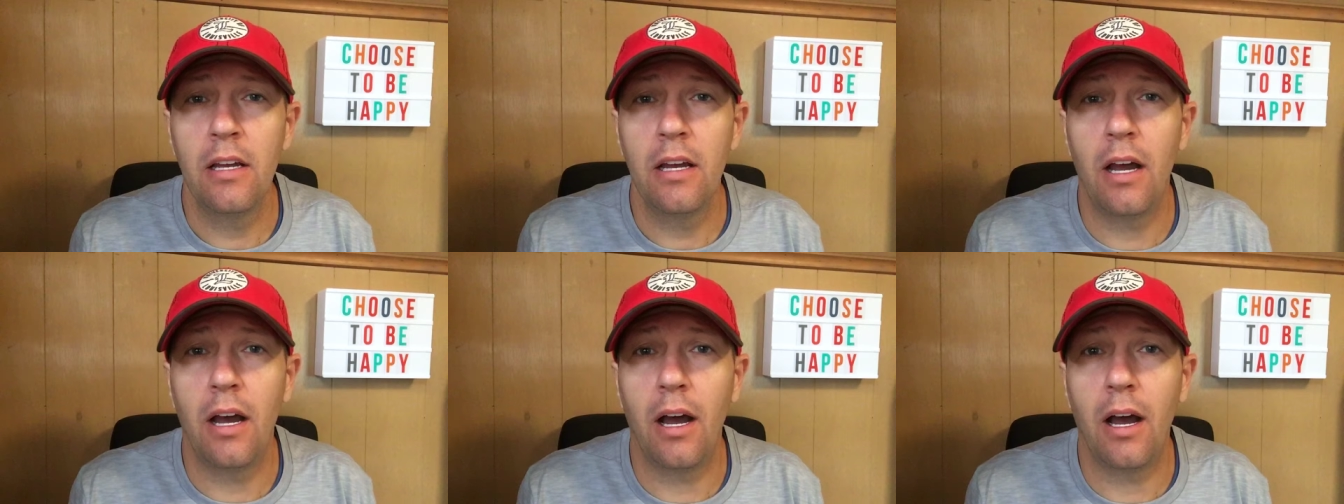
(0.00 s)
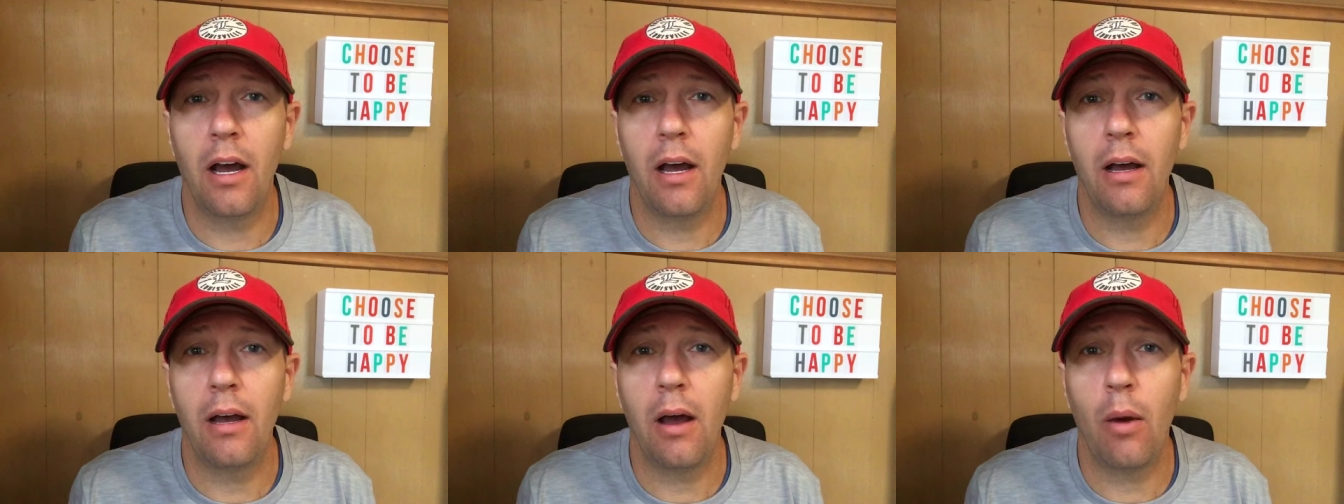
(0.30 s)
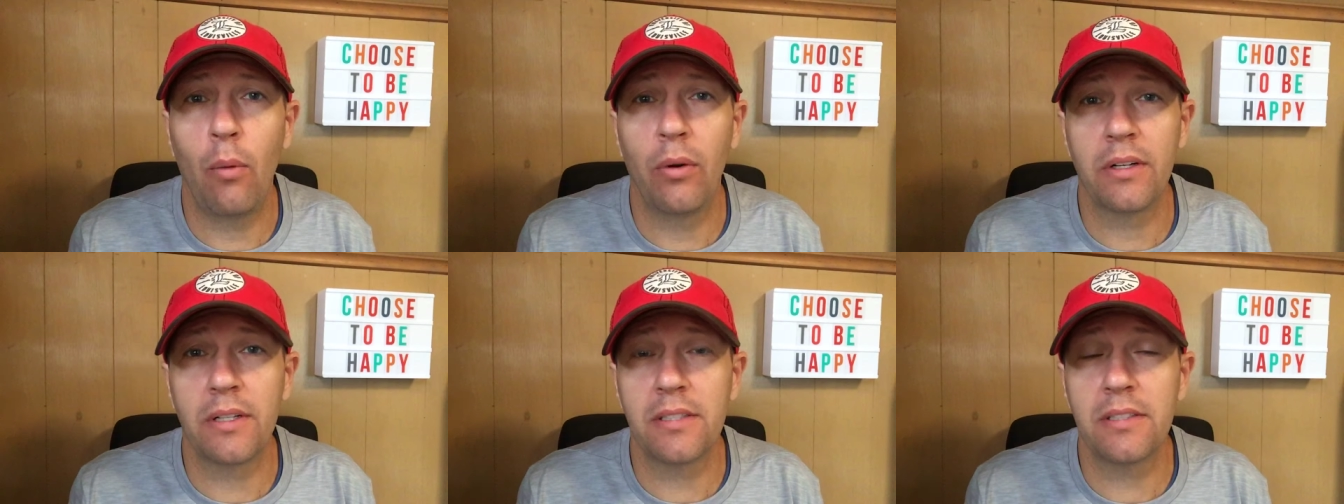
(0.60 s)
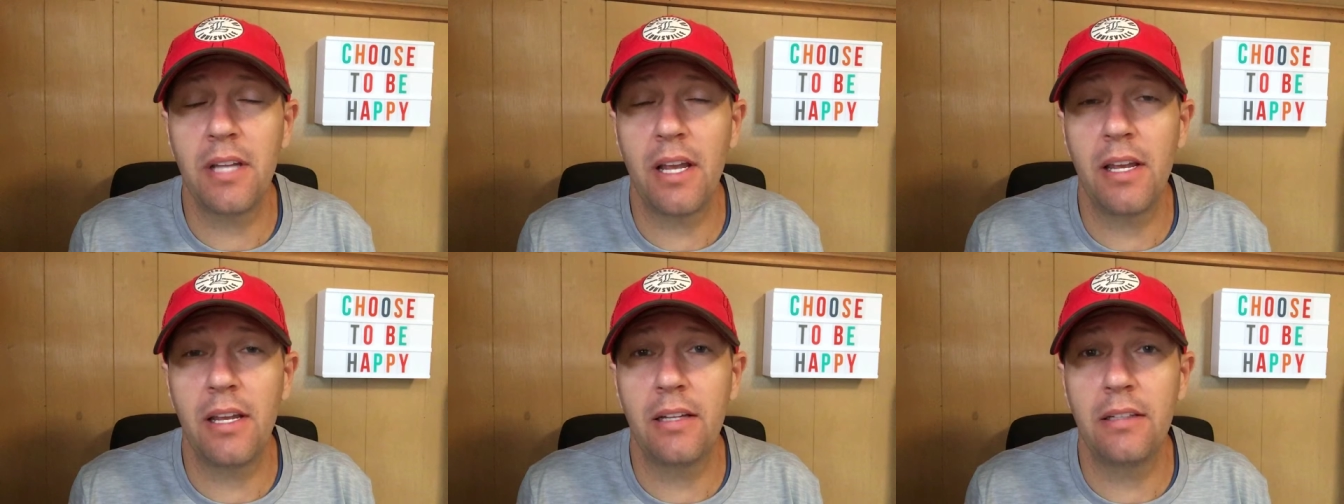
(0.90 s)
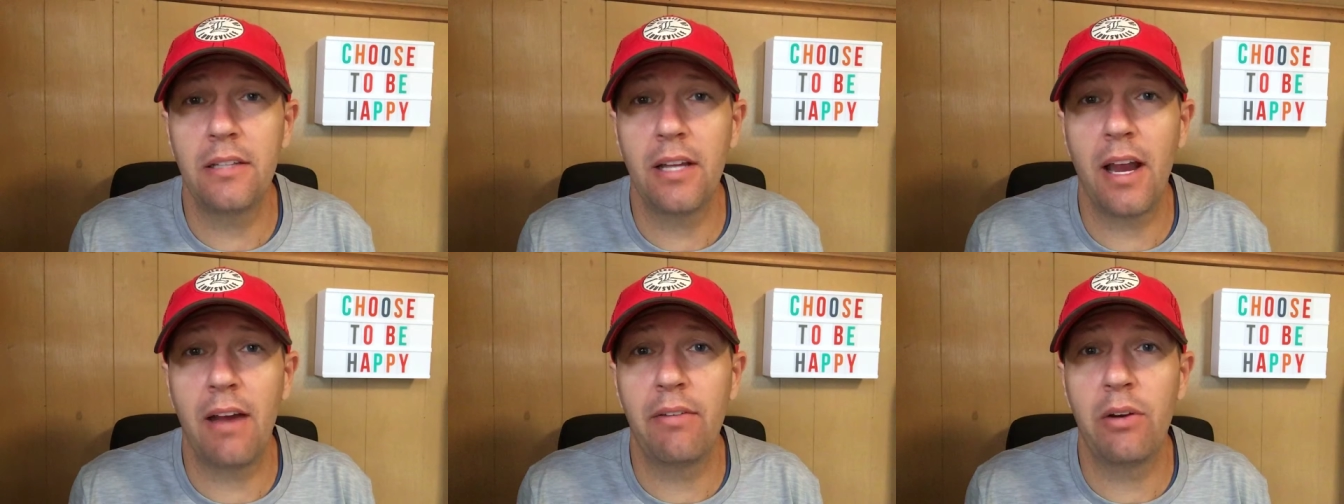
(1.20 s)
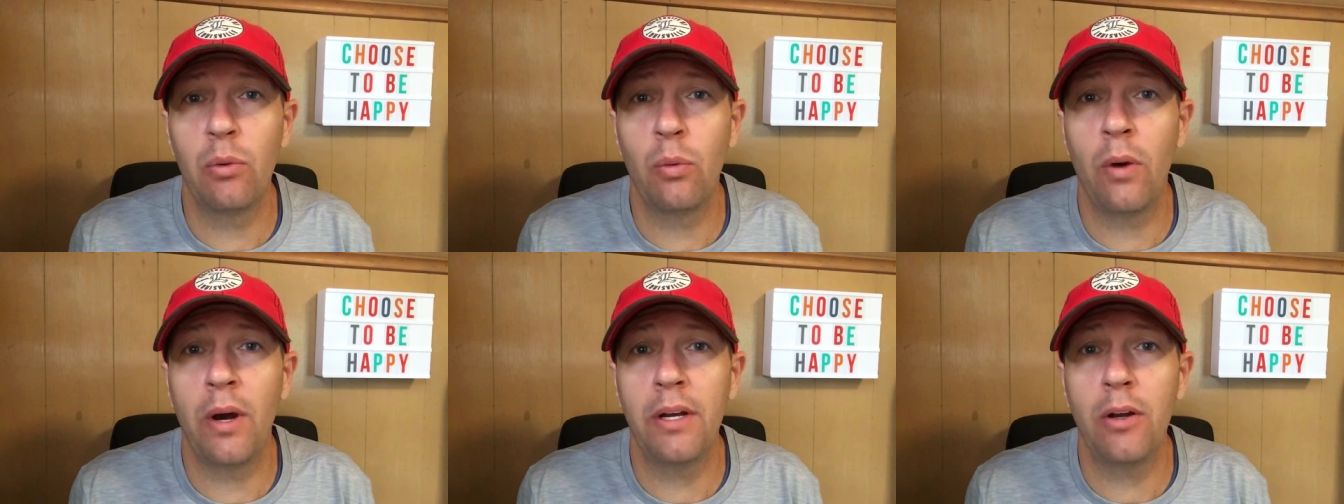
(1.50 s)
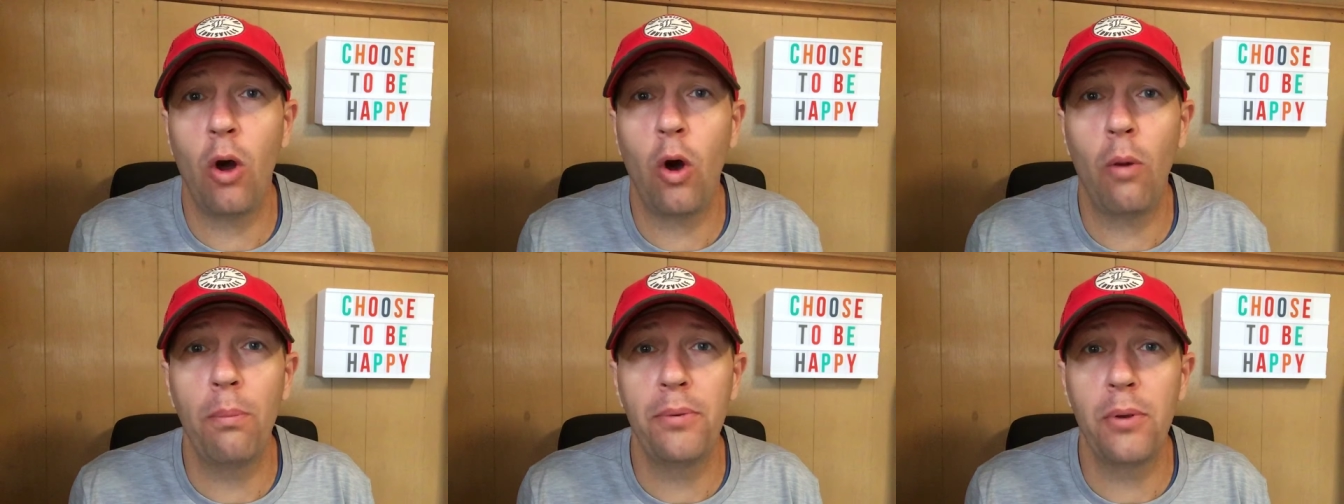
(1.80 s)
I want to say to
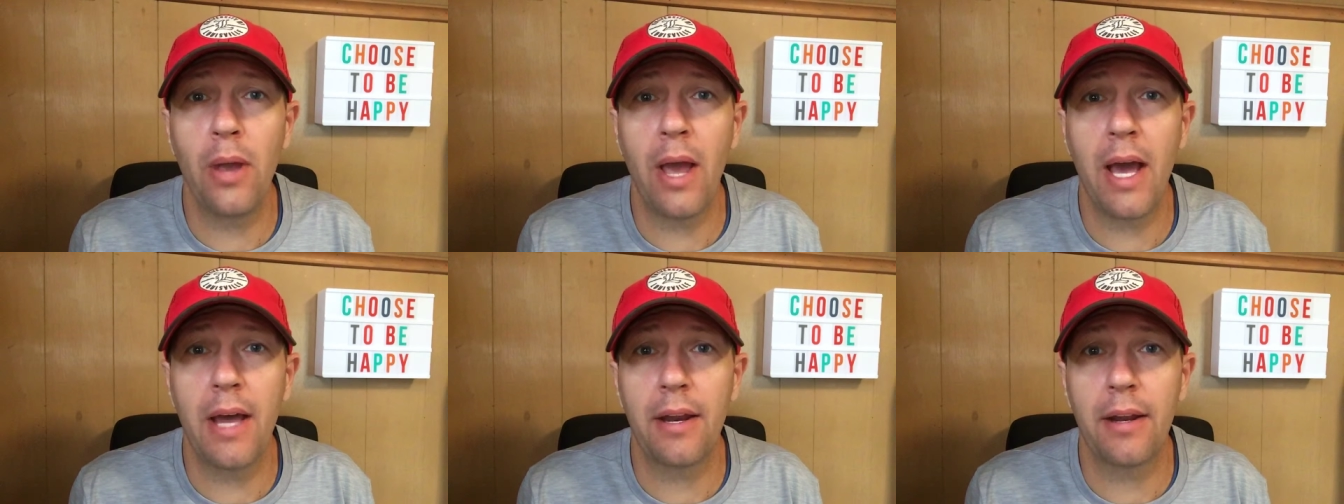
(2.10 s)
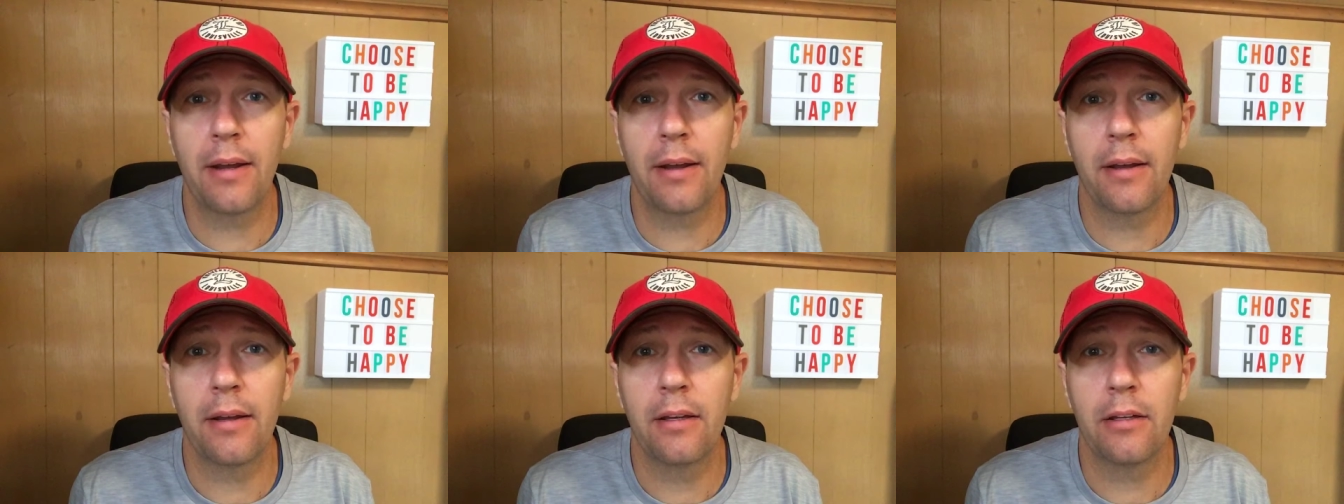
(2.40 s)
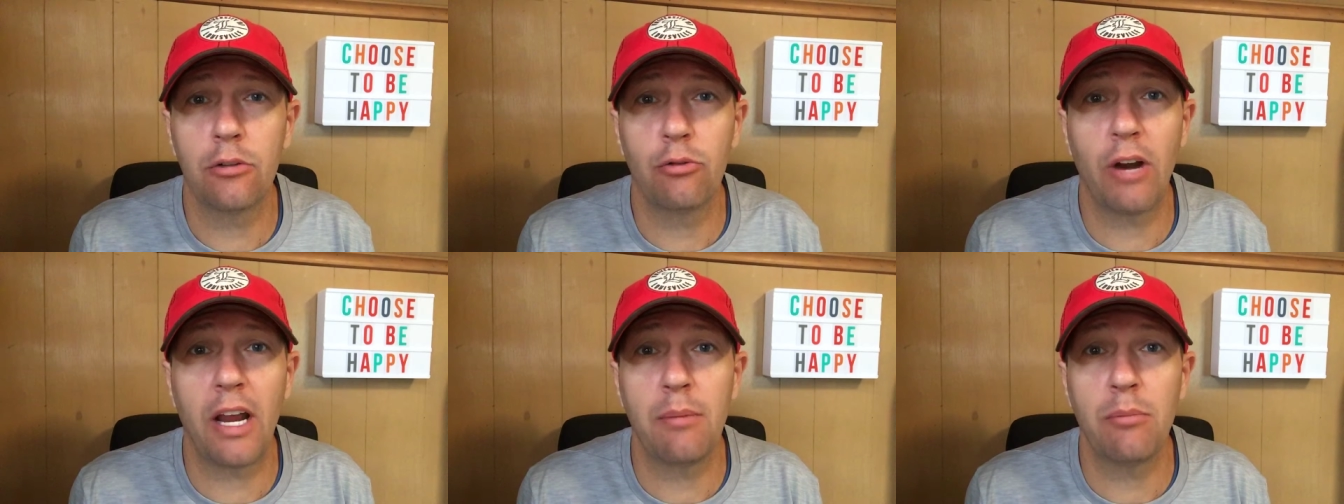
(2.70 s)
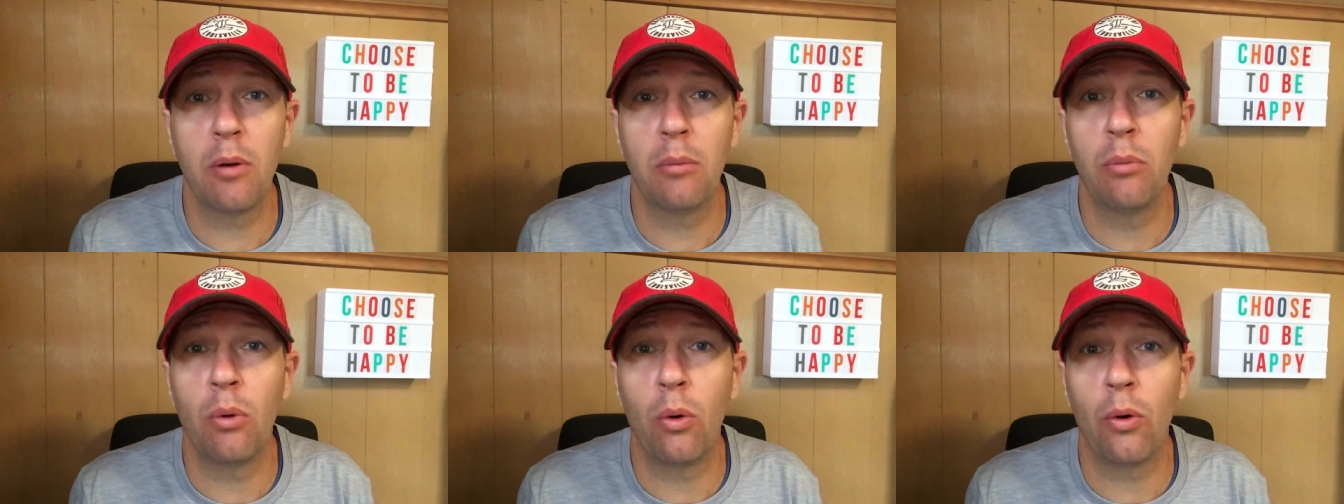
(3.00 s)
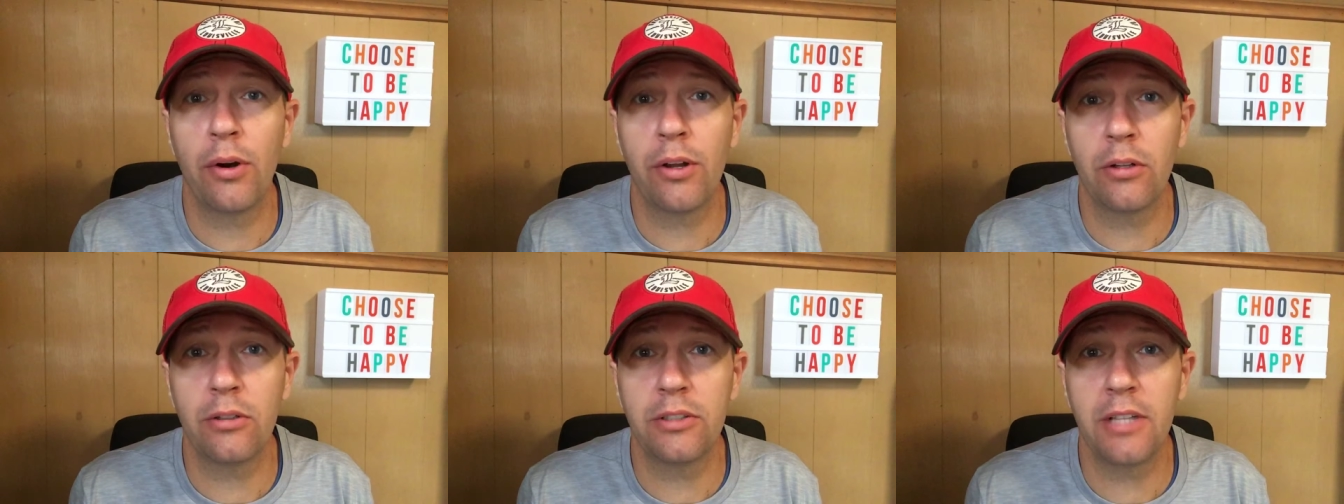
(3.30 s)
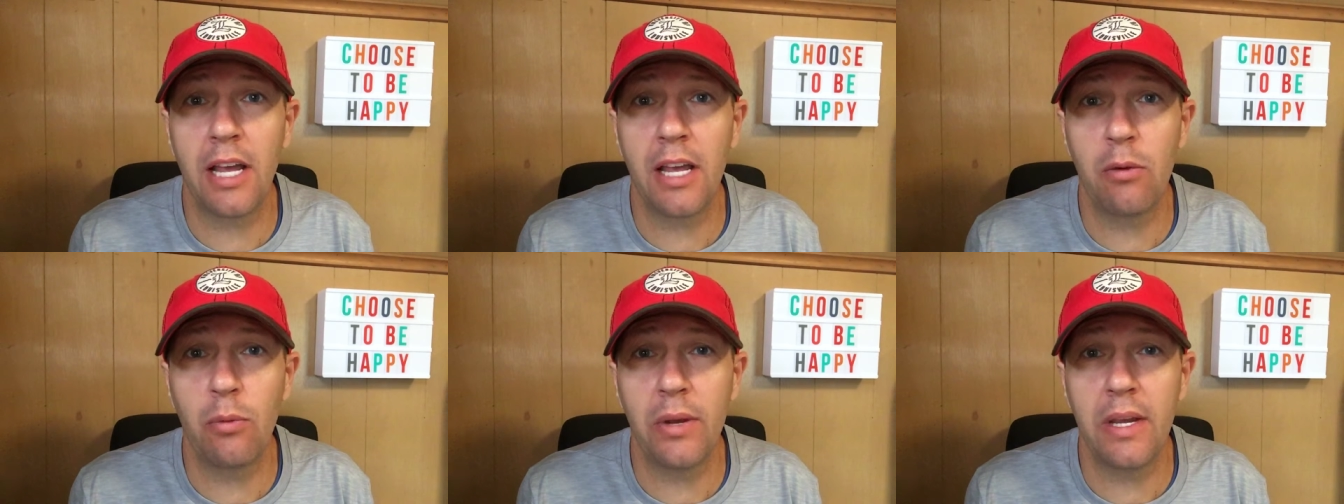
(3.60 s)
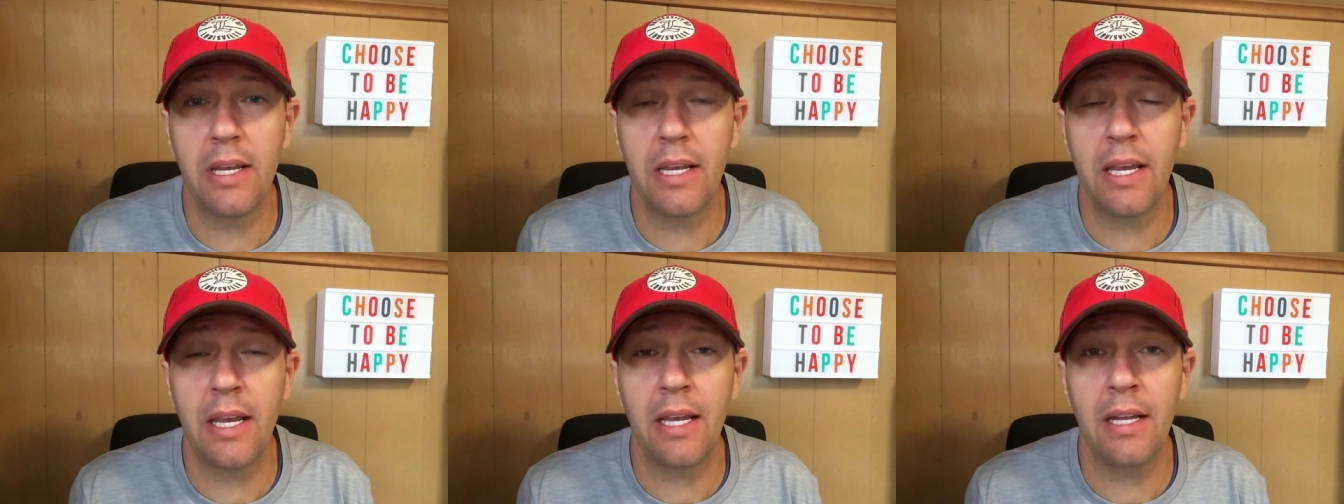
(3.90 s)
everyone, hope you had a great Memorial Day
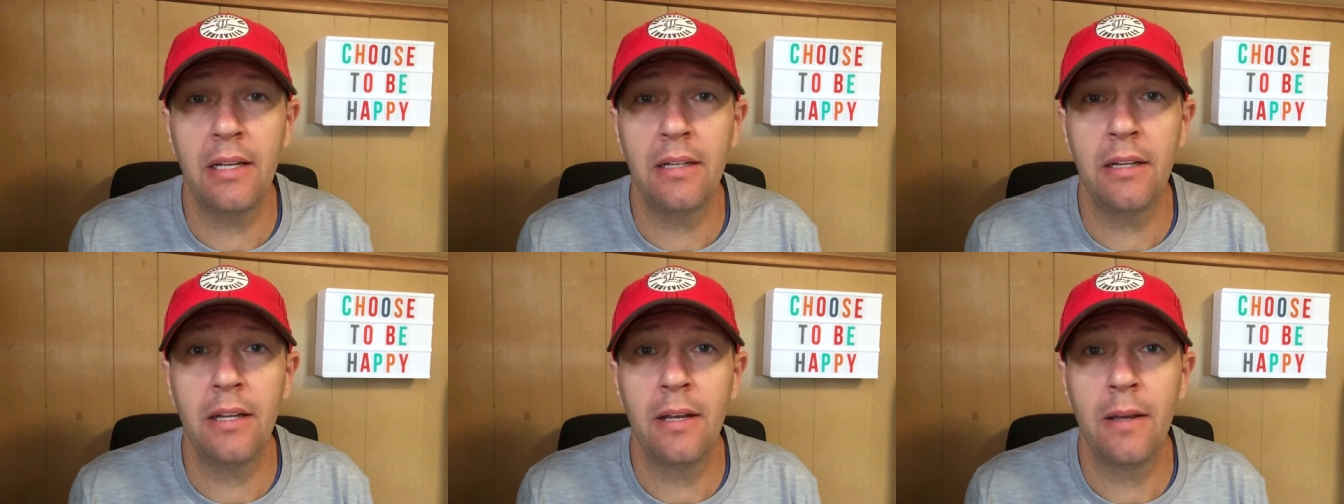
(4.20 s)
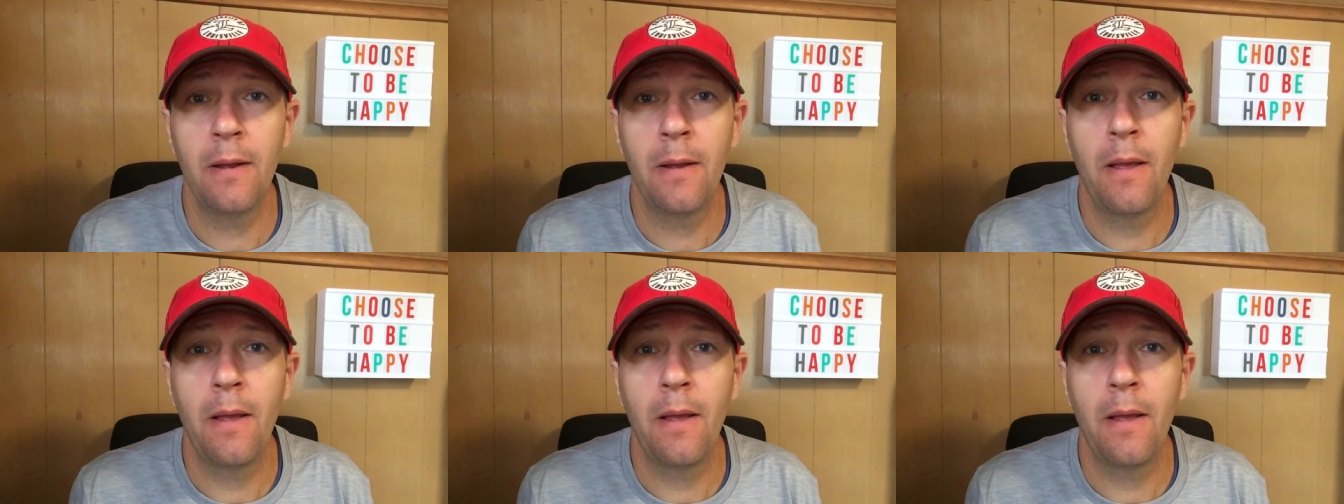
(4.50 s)
weekend.